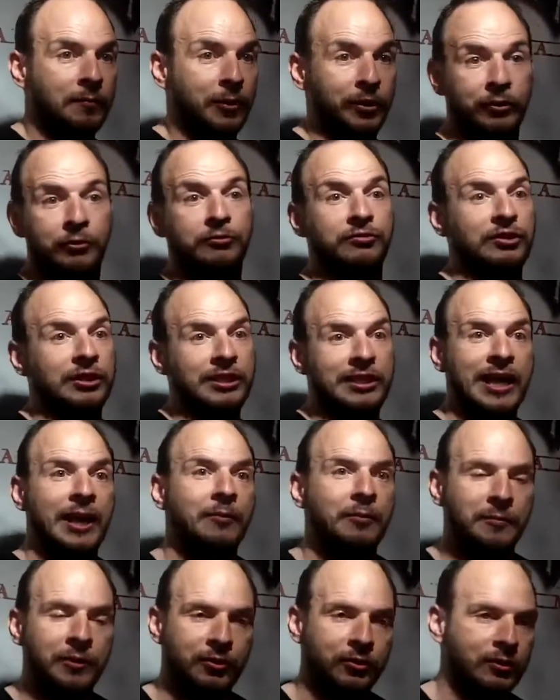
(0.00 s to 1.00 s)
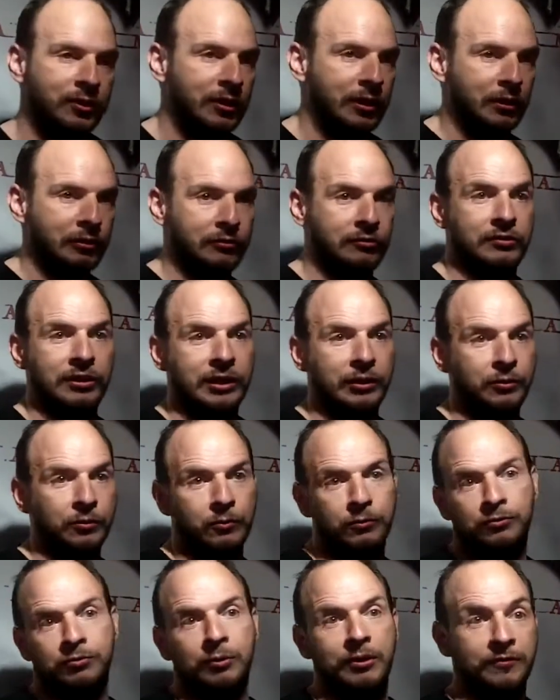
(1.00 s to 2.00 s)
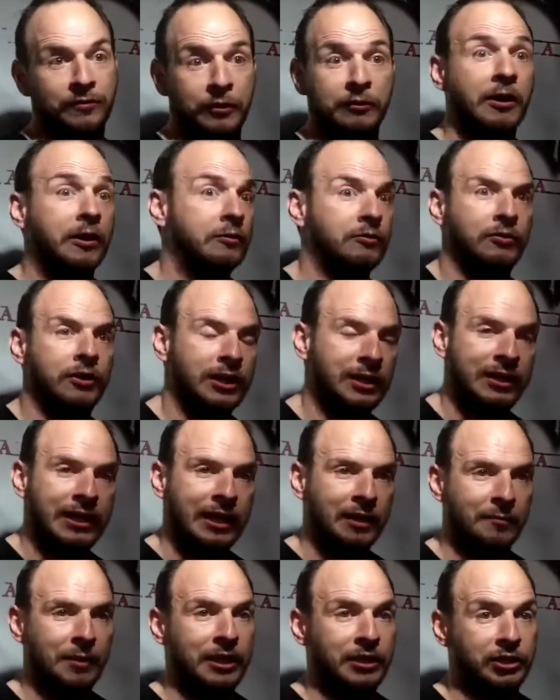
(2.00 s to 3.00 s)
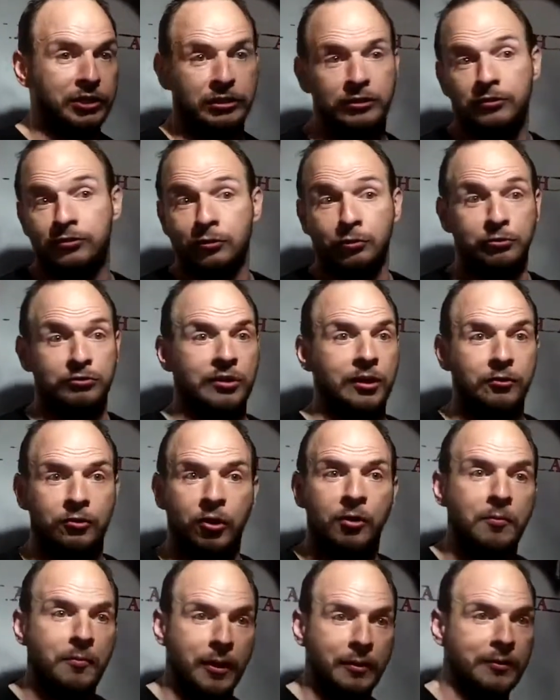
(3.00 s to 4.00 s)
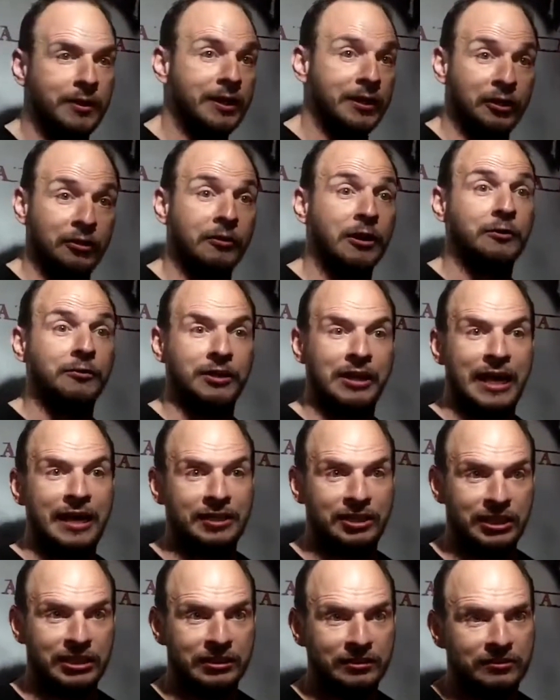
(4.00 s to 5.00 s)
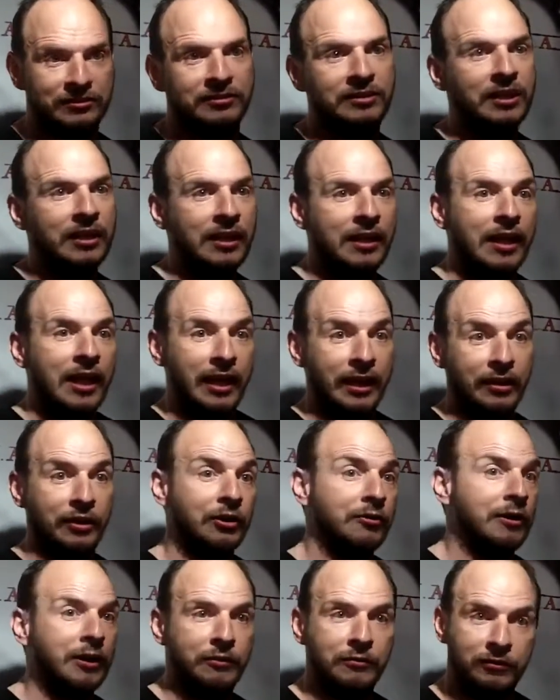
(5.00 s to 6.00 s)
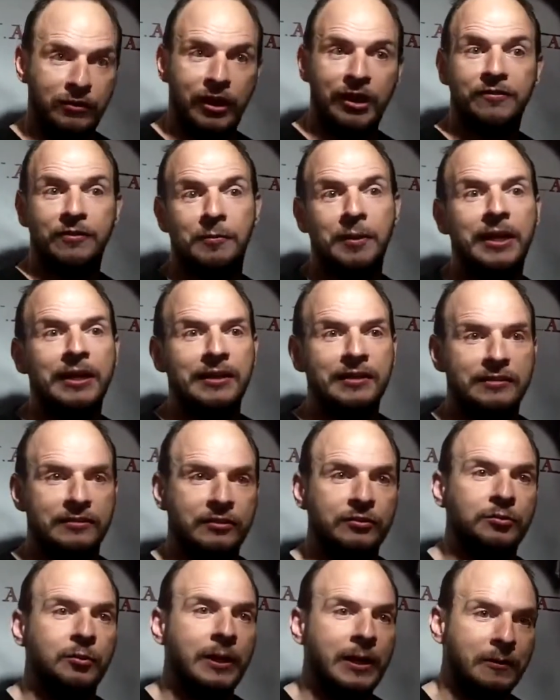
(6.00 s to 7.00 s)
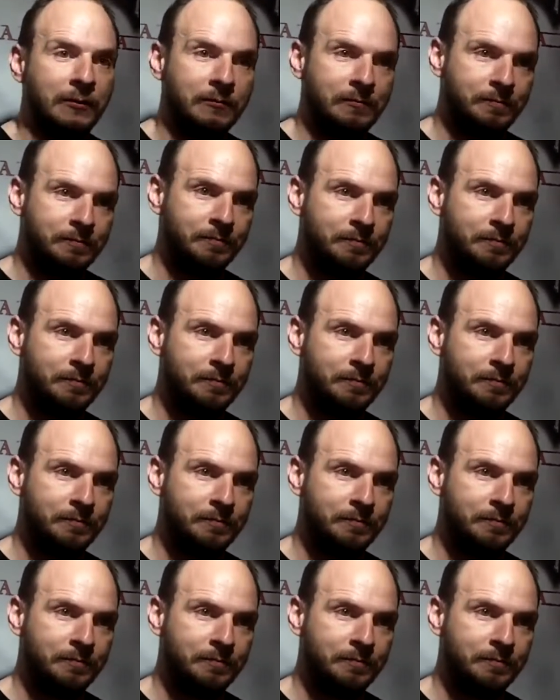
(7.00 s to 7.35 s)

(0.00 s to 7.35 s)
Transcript: But you'll see Catwoman doing those skills with her own unique animations and also comboing in her own gadgets and her own kind of abilities as well.